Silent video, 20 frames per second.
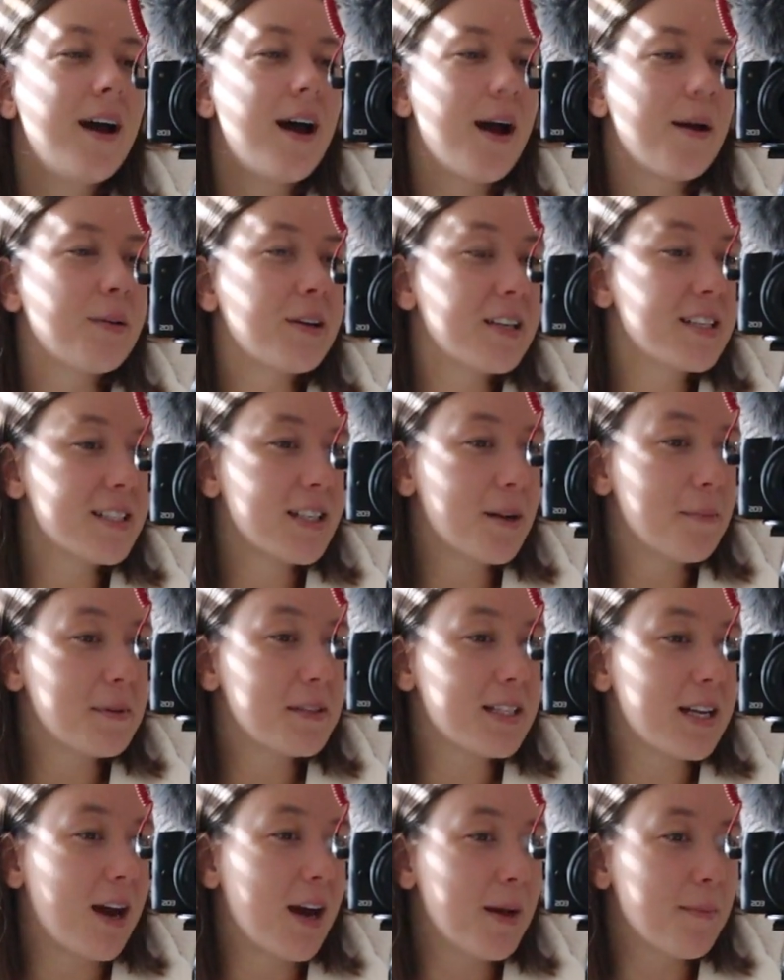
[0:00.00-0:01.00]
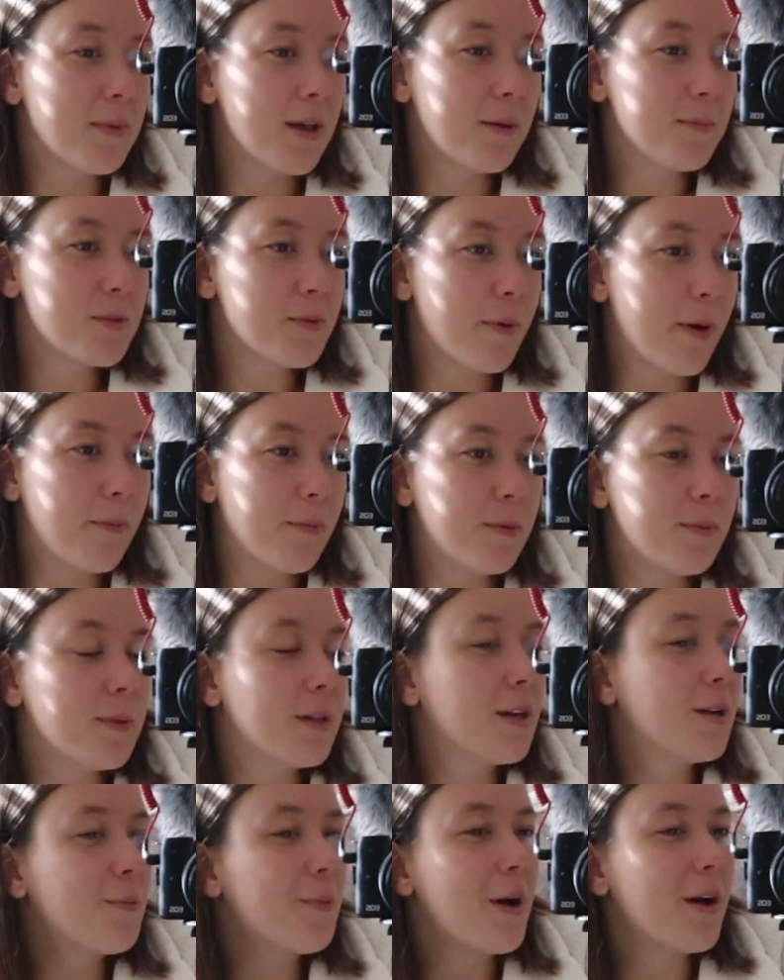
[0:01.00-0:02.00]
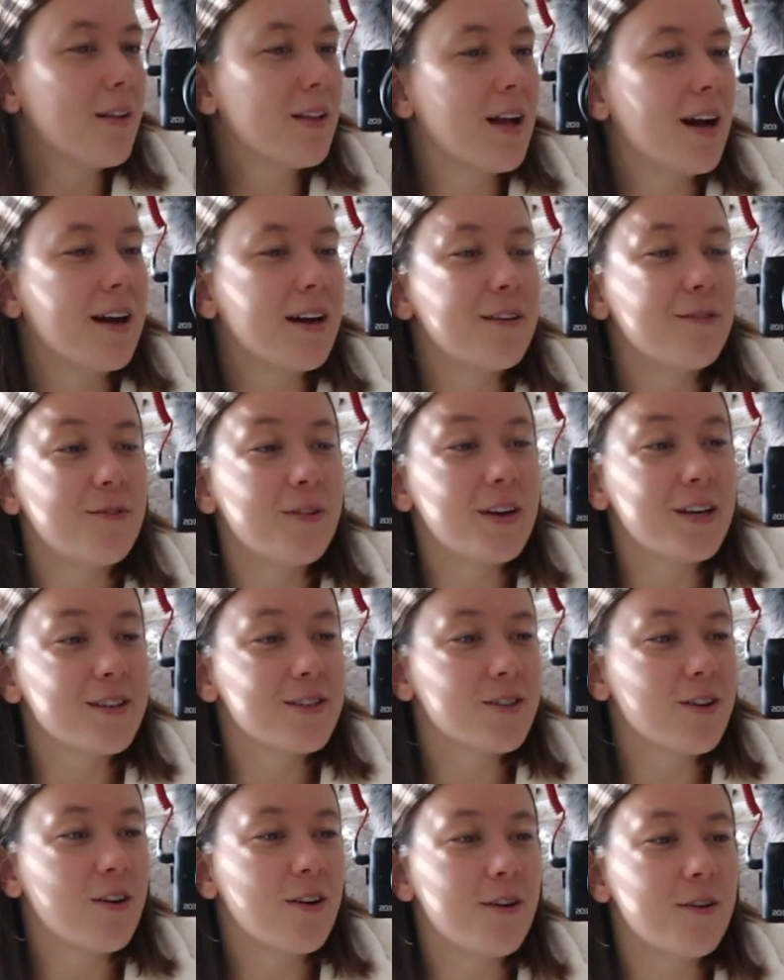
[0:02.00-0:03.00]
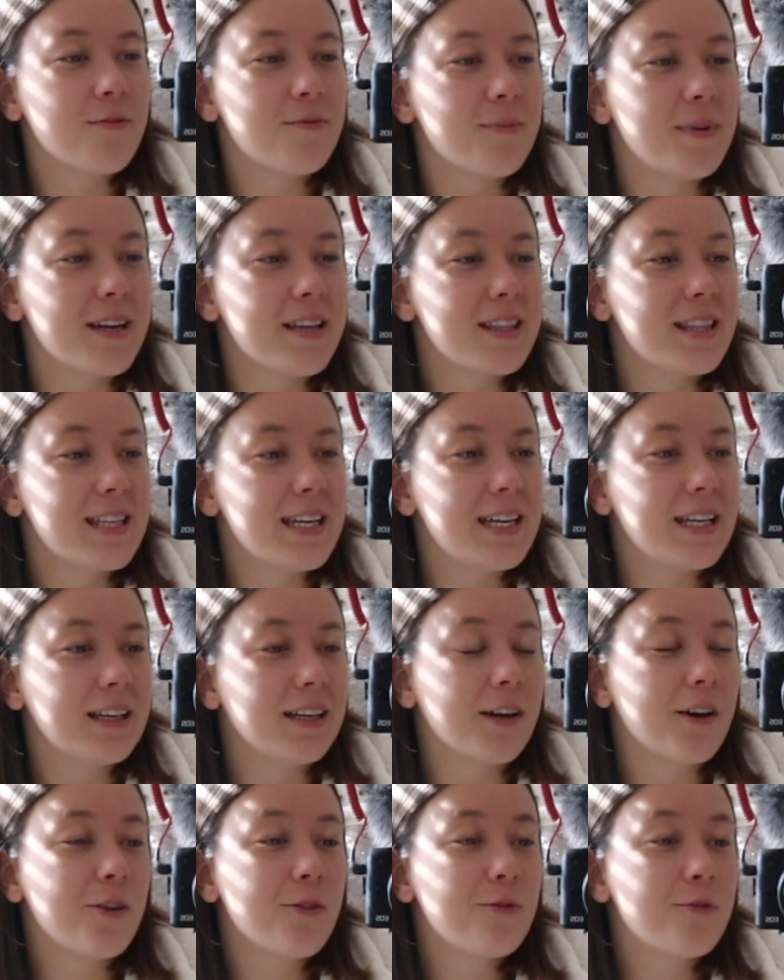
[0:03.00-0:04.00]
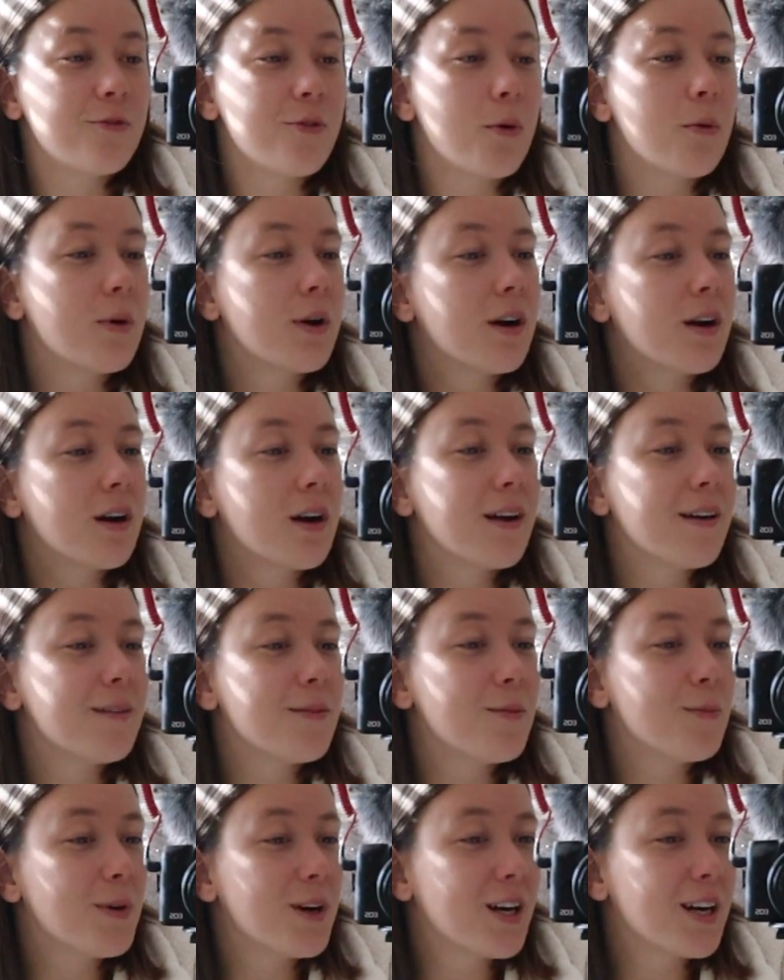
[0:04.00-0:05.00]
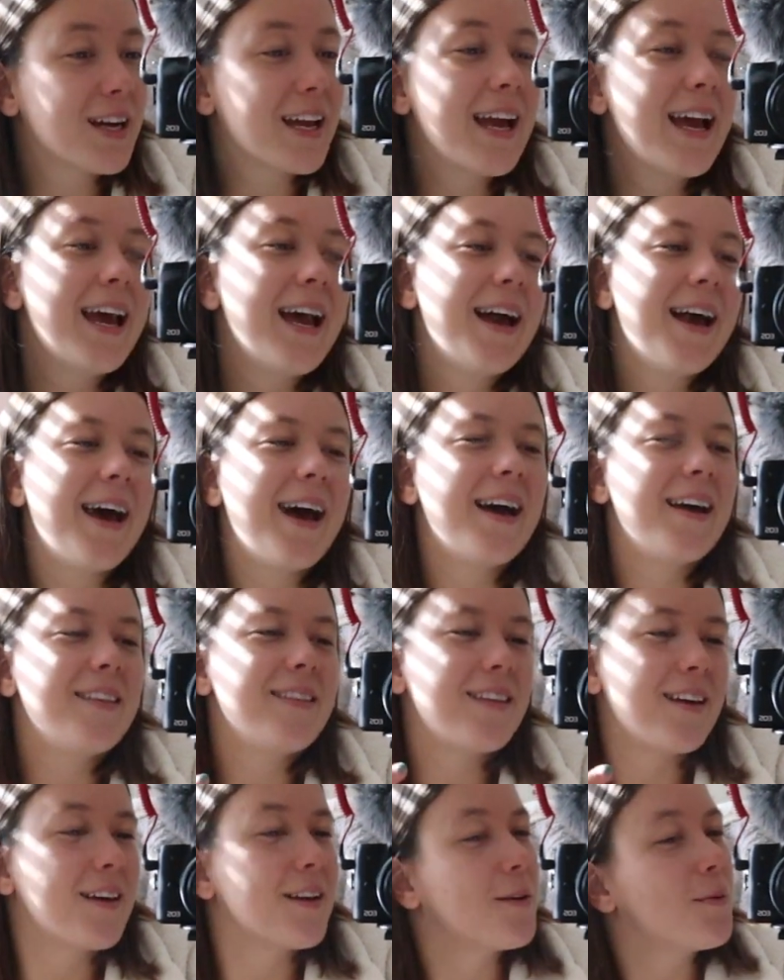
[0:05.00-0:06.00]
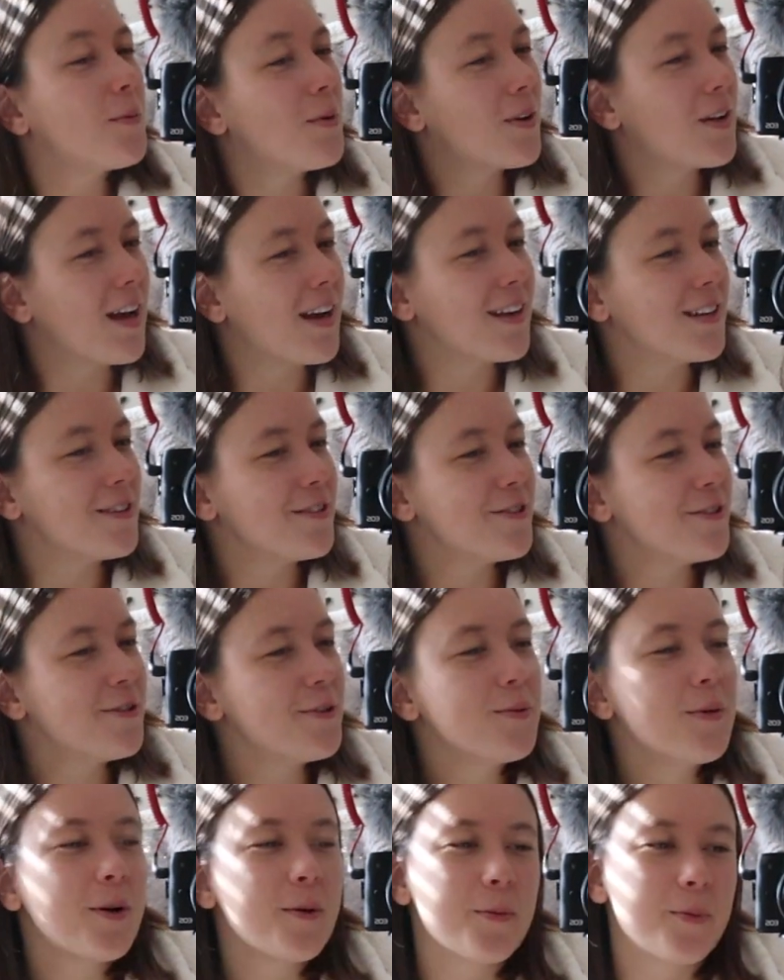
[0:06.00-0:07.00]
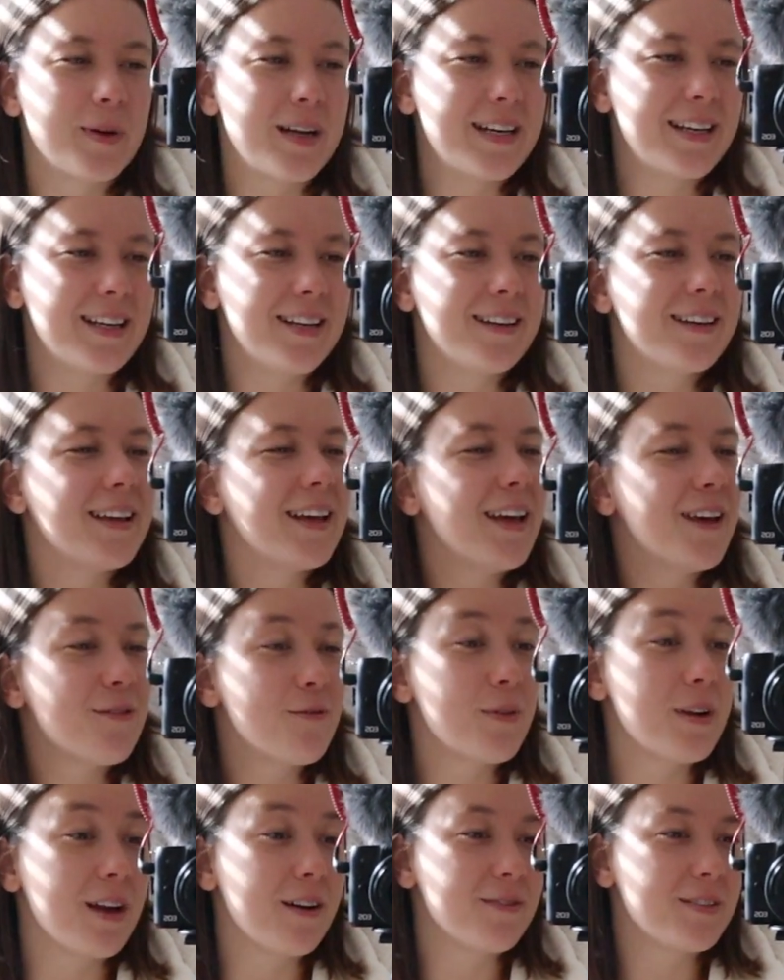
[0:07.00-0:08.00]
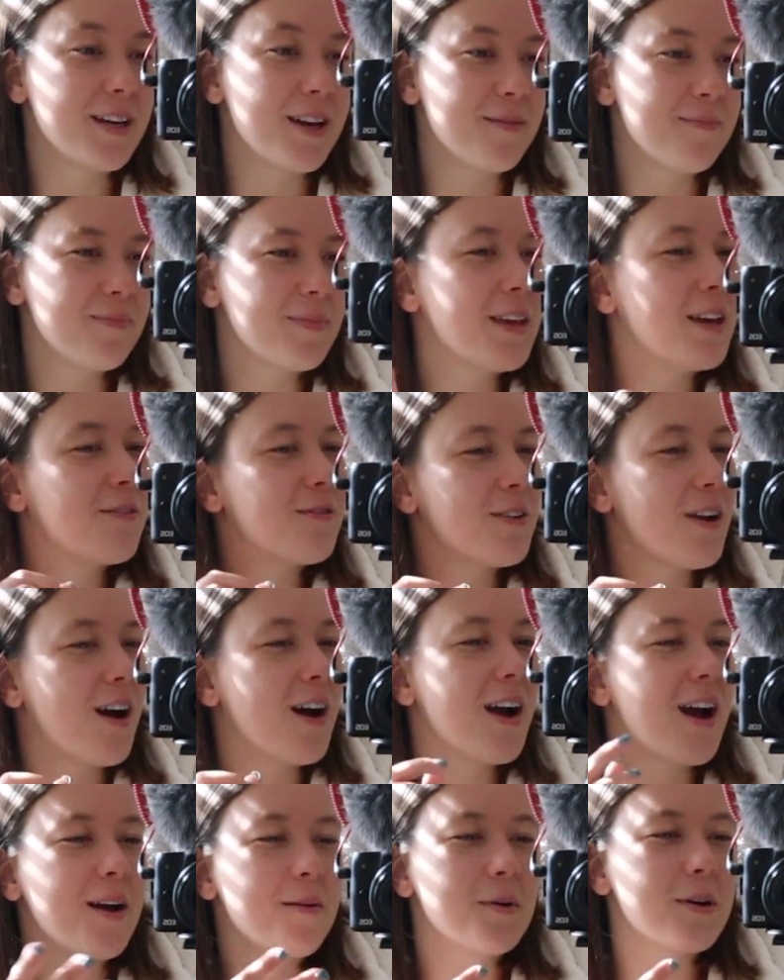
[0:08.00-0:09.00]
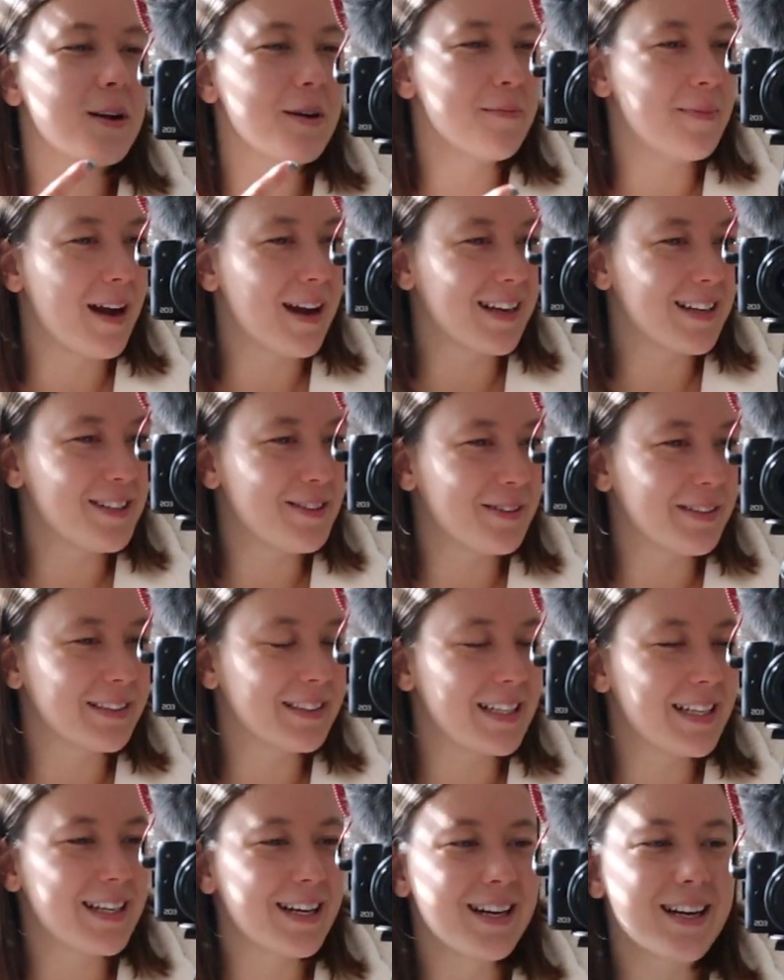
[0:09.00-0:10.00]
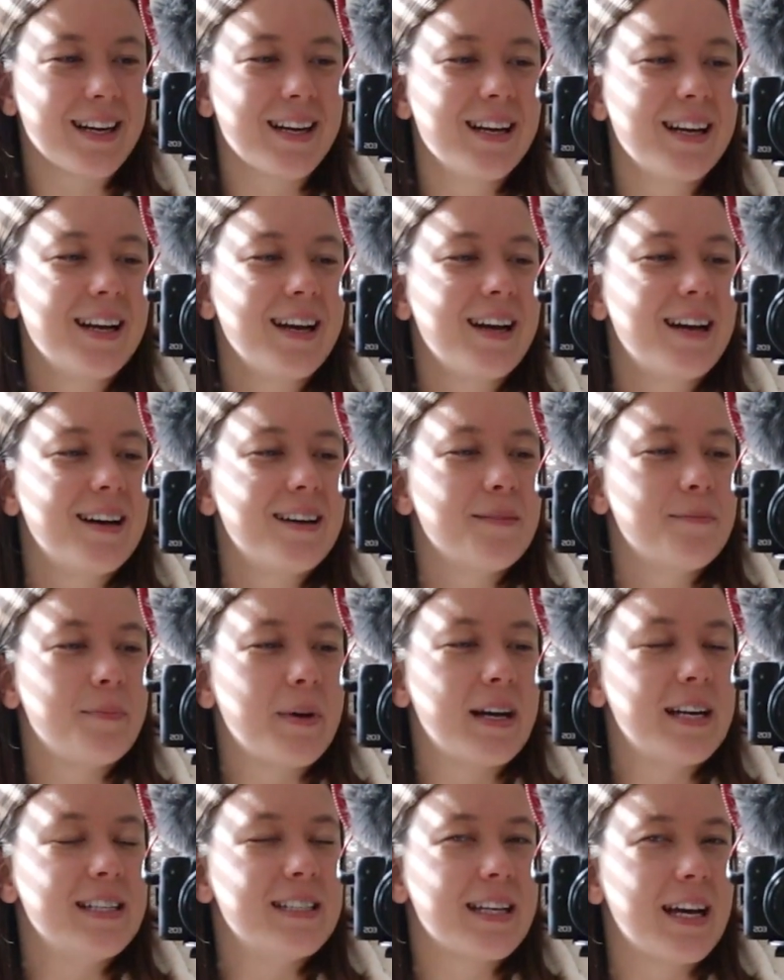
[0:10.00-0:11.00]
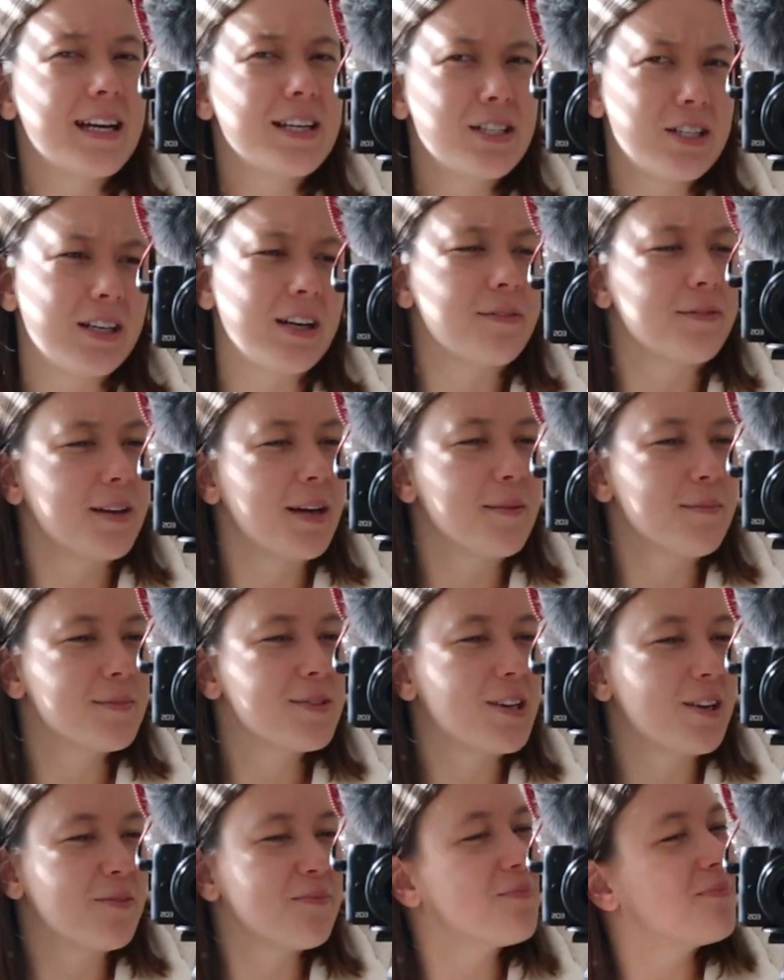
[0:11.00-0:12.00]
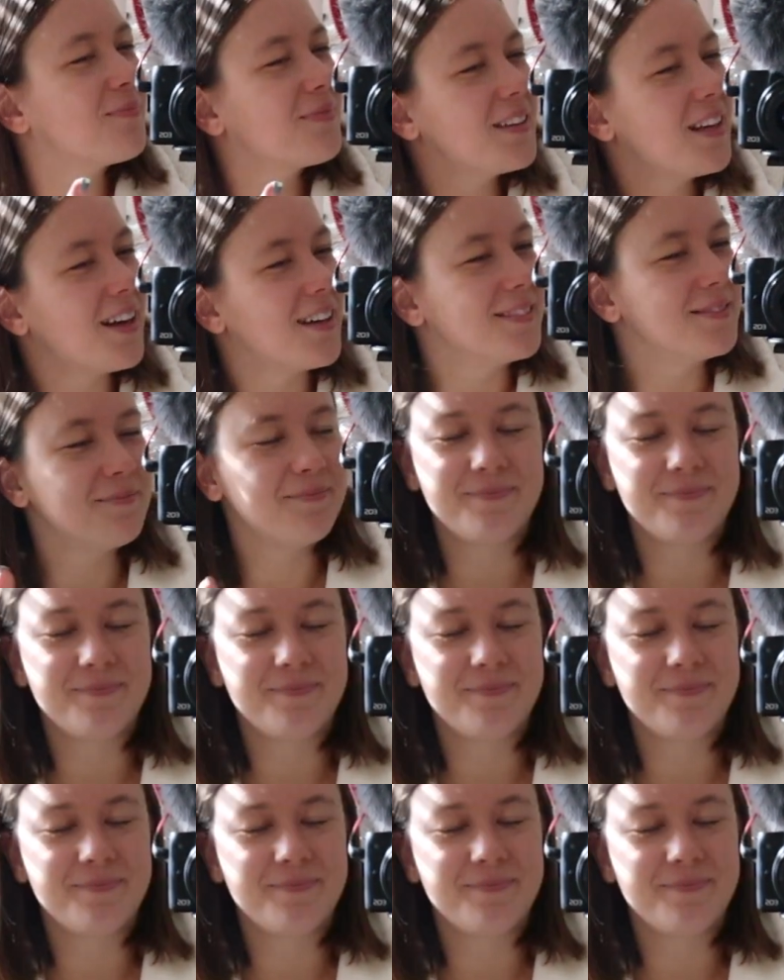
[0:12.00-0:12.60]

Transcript: I'm going to set up a time lapse probably while I finish off my thing for work, and then we'll get into reading if we have time. If not, I will come back and do it later, but I should have time, so yeah.